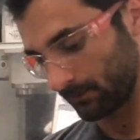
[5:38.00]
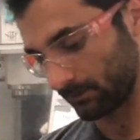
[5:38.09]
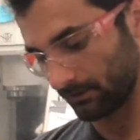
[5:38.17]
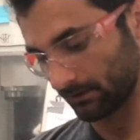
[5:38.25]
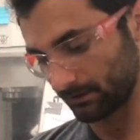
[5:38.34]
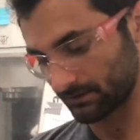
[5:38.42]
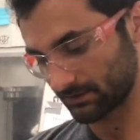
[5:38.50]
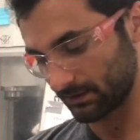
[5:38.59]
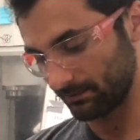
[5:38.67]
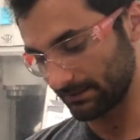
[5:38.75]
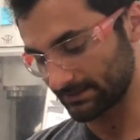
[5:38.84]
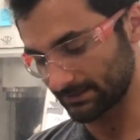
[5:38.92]
There's going to
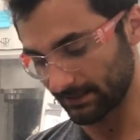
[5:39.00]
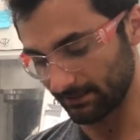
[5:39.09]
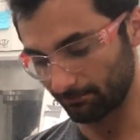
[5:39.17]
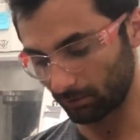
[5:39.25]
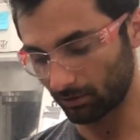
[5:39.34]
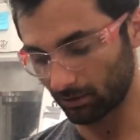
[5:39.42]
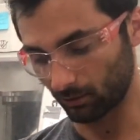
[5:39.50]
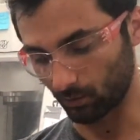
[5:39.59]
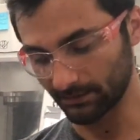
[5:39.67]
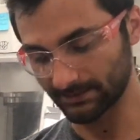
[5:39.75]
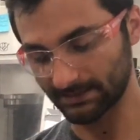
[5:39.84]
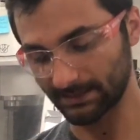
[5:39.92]
be a slight burr on
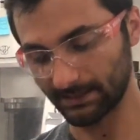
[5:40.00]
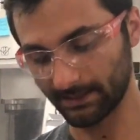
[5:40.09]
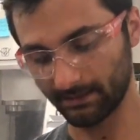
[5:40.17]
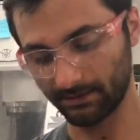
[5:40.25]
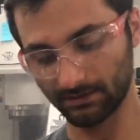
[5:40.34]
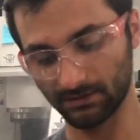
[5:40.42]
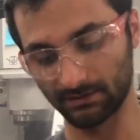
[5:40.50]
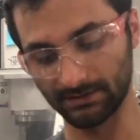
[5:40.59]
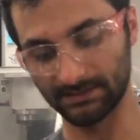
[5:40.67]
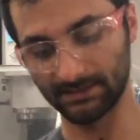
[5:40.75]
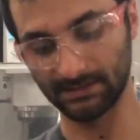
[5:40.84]
one side, so this is